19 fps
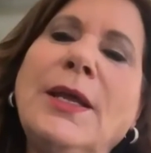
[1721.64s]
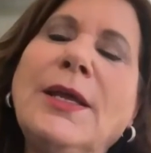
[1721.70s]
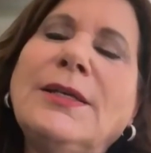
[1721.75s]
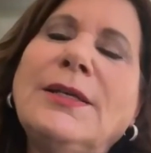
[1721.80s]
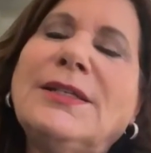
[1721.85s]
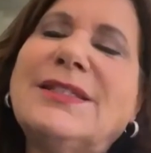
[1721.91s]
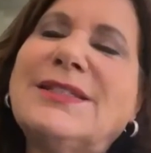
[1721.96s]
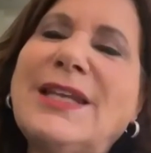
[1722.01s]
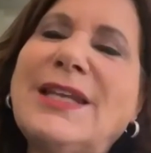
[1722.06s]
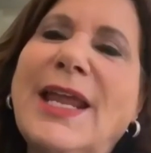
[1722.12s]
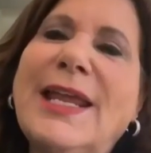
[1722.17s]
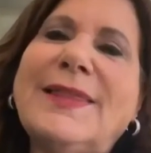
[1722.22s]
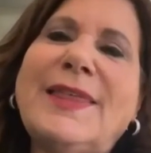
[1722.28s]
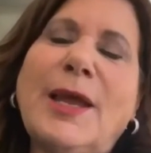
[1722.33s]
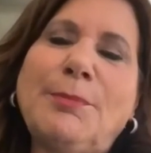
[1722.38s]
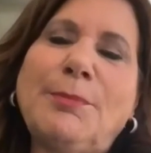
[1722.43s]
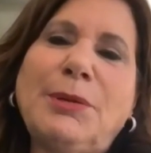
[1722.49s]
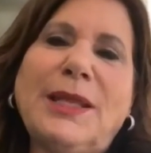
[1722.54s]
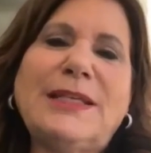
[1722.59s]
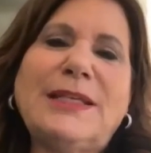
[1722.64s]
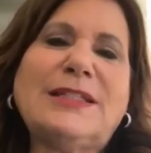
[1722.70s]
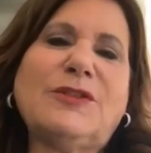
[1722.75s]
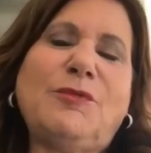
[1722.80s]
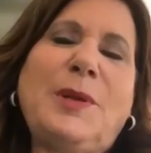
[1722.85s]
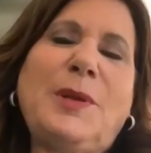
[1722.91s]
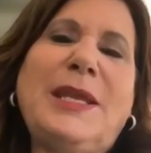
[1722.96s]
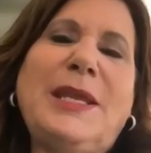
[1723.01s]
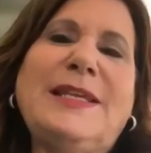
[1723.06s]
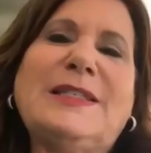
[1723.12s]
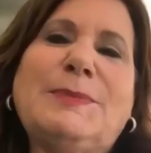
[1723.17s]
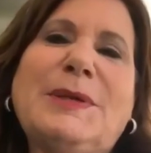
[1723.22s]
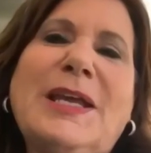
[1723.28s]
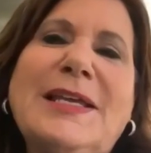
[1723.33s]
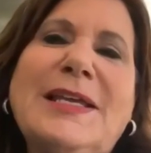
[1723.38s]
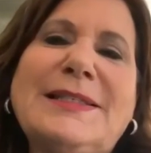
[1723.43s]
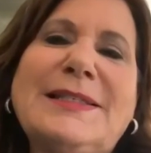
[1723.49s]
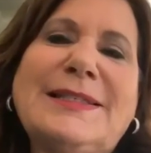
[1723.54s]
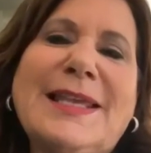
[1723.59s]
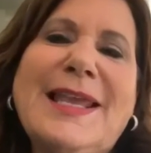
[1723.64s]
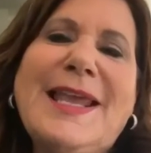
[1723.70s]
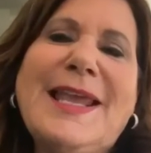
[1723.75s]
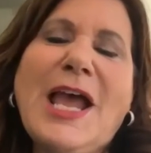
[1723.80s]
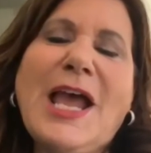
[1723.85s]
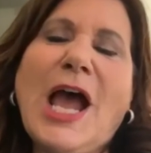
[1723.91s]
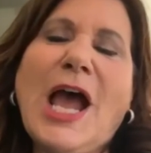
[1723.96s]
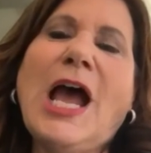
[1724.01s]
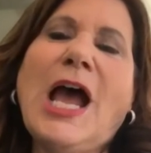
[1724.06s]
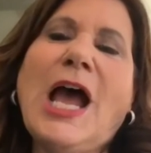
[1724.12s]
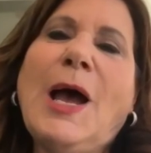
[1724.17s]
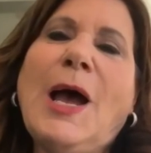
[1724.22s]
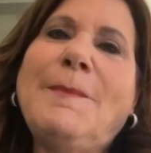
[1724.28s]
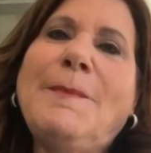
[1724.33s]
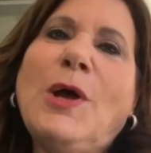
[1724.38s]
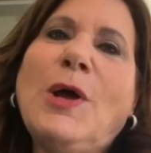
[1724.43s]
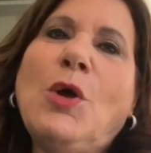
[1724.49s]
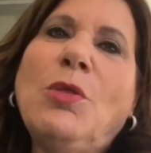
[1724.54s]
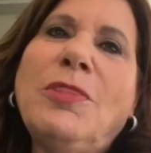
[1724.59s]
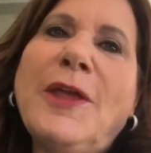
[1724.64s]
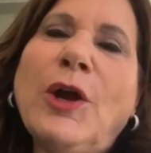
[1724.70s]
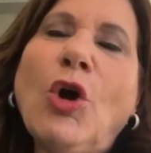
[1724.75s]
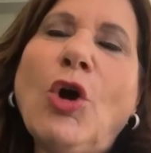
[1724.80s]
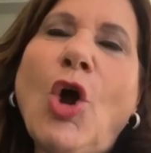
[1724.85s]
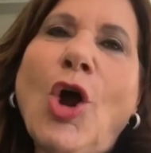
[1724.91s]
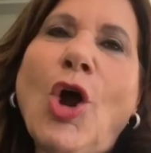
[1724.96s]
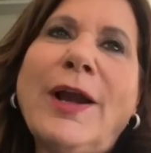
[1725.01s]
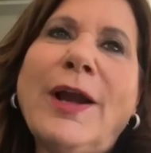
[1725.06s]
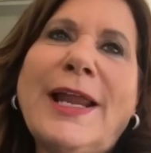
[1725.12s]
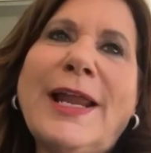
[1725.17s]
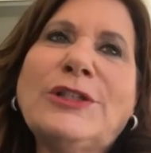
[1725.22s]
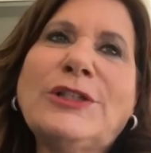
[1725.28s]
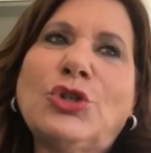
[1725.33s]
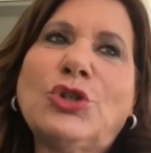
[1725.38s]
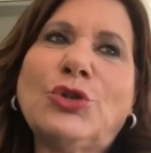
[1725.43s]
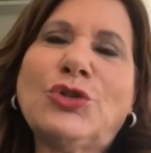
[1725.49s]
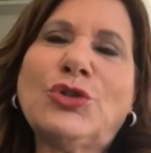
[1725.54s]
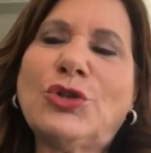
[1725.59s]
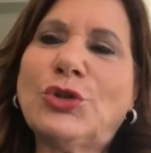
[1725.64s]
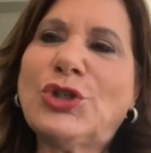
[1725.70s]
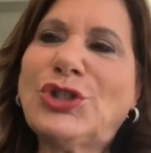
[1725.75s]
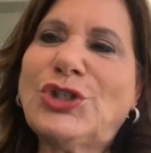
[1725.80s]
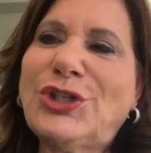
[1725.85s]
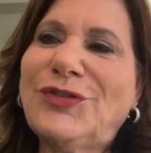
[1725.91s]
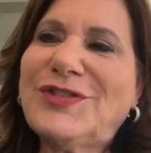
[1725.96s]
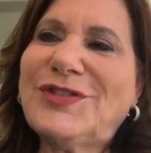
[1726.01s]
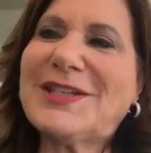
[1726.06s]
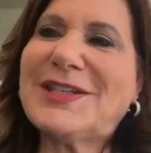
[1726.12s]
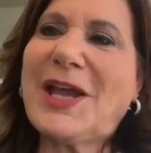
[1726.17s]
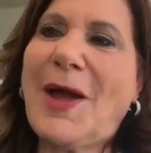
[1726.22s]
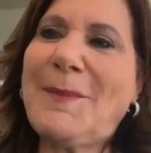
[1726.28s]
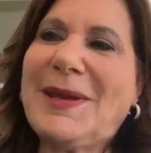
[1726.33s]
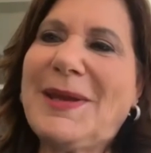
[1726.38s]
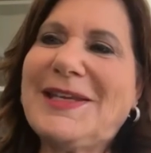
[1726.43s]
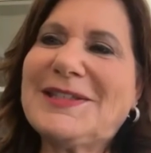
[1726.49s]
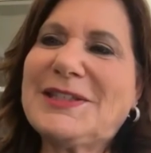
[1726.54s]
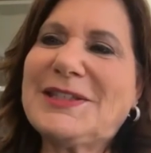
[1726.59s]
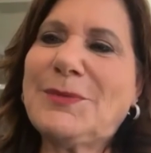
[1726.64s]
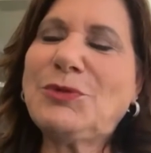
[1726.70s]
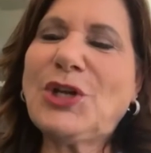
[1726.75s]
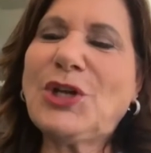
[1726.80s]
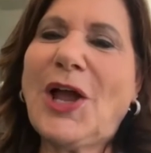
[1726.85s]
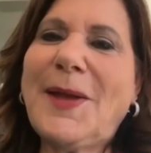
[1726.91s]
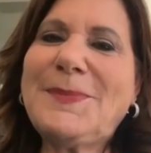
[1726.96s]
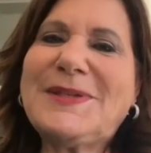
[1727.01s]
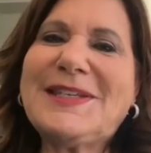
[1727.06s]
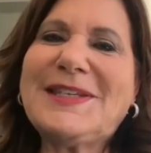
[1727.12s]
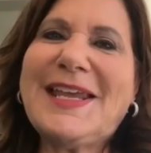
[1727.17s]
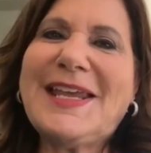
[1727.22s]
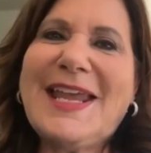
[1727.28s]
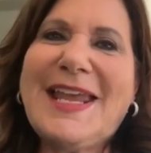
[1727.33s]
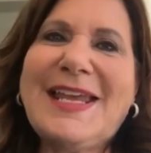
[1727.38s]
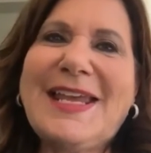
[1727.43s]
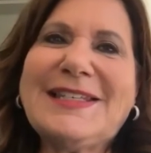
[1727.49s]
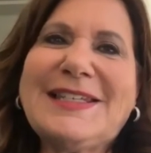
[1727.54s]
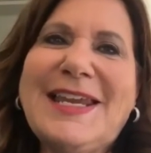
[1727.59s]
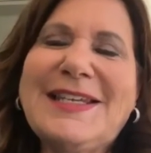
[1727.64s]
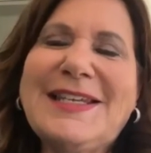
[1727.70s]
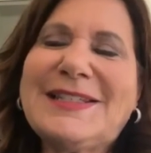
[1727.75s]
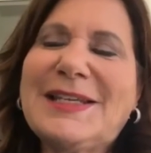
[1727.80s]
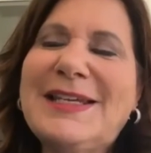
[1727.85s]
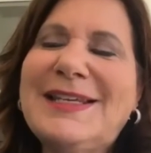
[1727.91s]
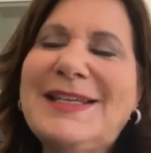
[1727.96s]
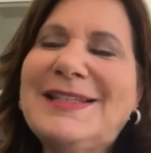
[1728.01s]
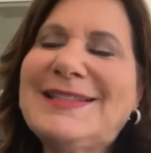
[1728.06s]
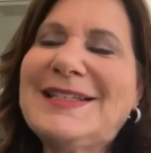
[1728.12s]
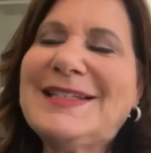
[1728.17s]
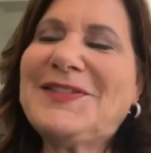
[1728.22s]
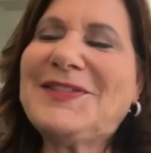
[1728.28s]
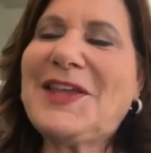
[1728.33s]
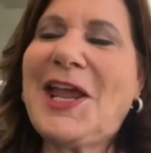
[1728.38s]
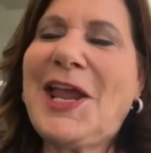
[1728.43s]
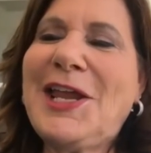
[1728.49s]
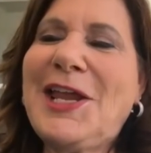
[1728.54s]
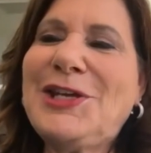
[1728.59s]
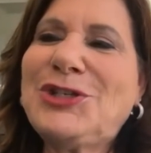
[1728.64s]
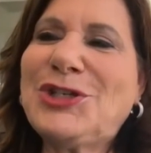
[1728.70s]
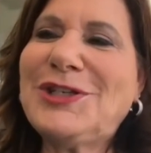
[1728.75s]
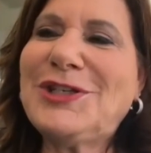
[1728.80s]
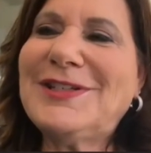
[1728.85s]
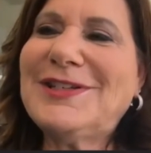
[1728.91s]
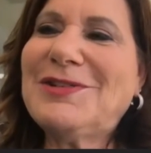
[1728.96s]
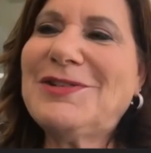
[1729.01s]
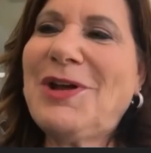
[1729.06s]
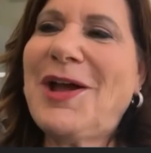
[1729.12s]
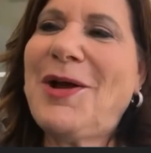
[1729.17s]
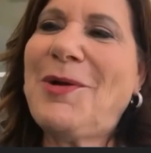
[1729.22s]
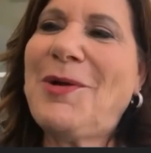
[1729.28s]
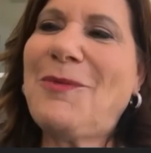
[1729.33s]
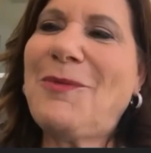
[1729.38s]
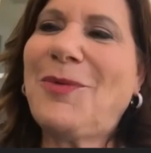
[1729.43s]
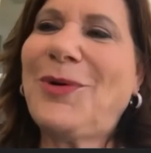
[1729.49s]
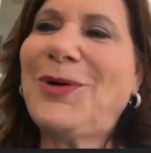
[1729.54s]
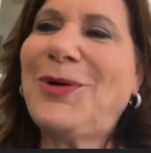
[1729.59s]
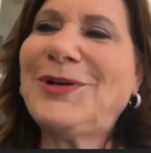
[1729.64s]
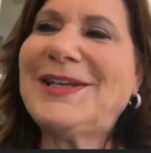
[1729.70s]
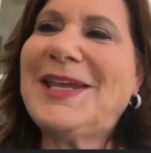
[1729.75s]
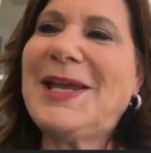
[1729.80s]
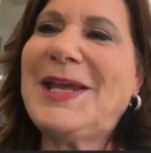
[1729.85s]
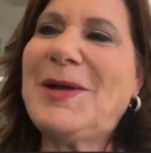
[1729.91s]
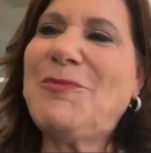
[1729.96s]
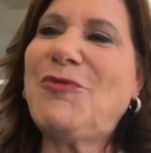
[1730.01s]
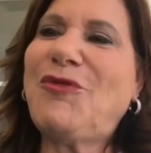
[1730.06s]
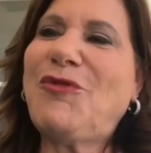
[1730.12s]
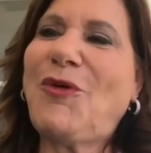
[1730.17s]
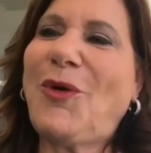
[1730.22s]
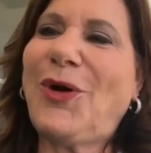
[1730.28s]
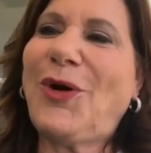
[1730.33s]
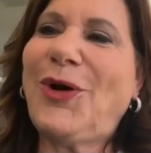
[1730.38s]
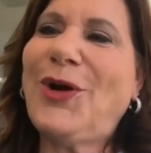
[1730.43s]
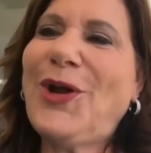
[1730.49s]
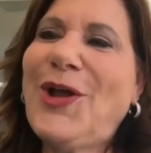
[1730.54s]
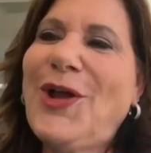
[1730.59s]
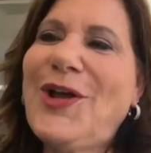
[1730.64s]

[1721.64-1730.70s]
to stay at that place of peace, because there are answers, there's shifts coming. And sometimes isn't it the Asian word, Kim, for